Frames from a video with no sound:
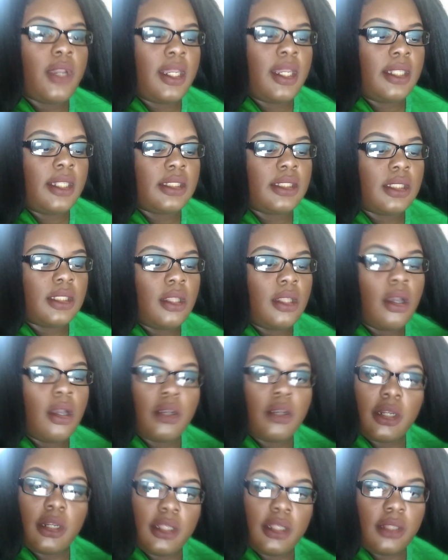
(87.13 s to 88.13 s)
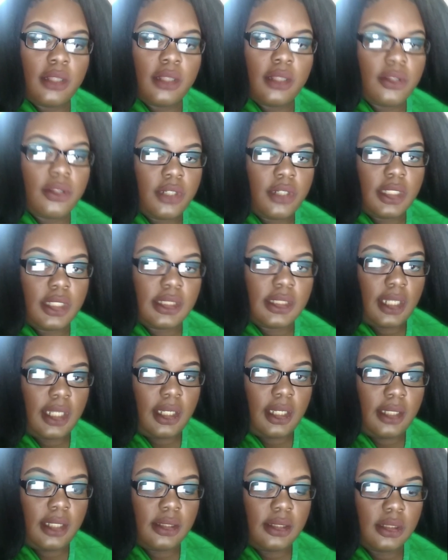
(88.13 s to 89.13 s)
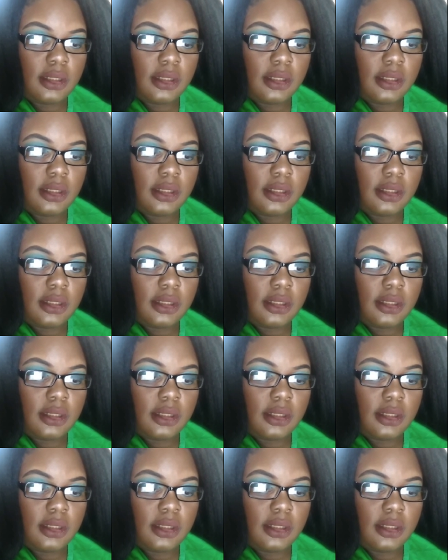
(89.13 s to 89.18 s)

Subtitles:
and it's longer than 30 seconds.